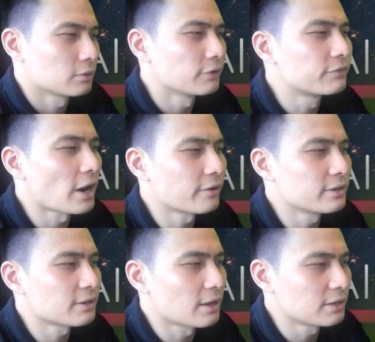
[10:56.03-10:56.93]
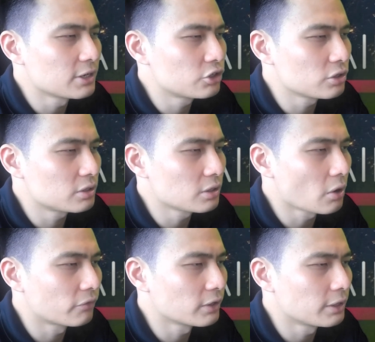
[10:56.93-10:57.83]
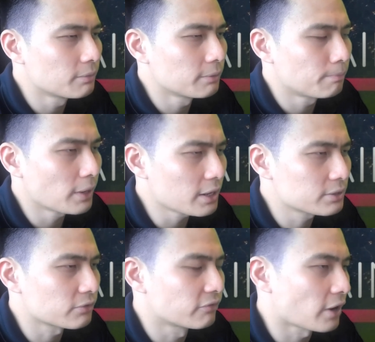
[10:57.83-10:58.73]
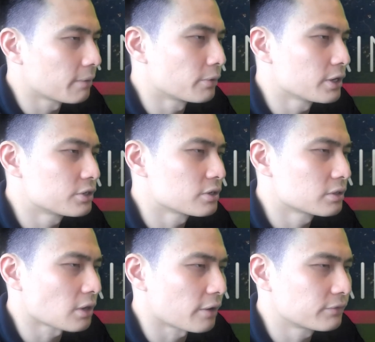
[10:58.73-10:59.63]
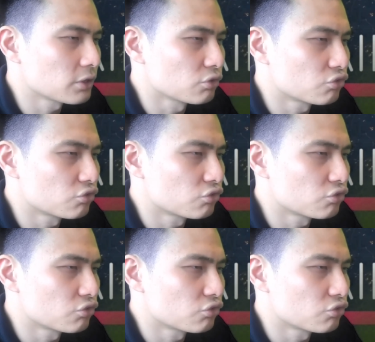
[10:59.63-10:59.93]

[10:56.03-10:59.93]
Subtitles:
If there is an EGT overlimit plus vibrations after you